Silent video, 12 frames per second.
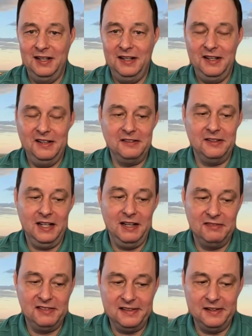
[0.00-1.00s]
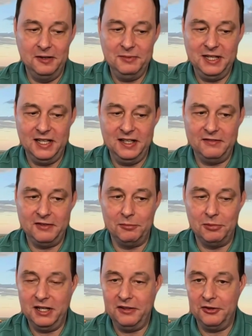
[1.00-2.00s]
is going to have some kind of a
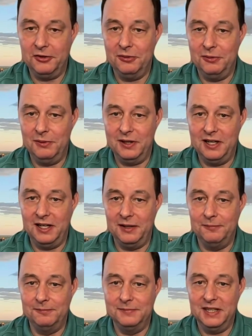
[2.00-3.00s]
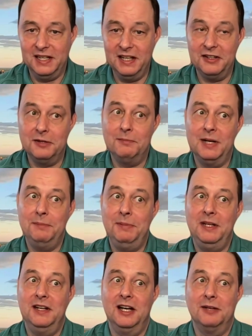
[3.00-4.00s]
breakthrough. Um, again, there might
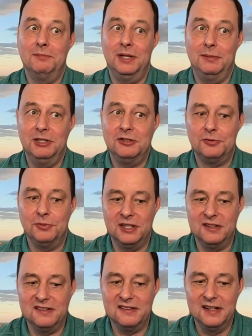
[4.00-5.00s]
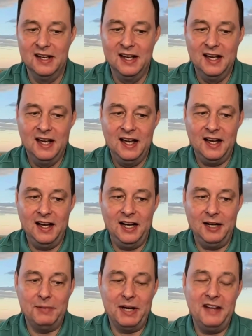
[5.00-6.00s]
be non-published ones.
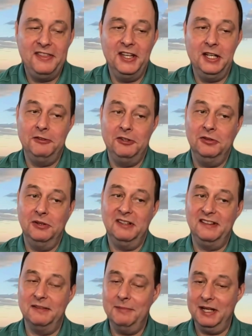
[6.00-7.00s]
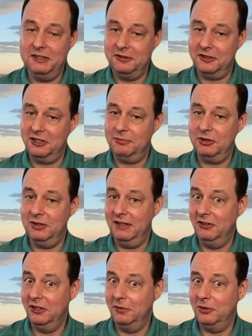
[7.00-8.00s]
Um, I think if you're doing symmetric crypto, you
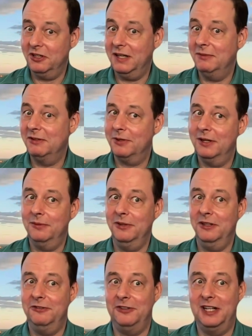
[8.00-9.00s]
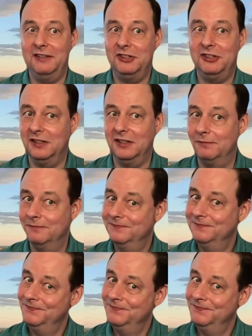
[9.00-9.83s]
have a little more time. It's probably five to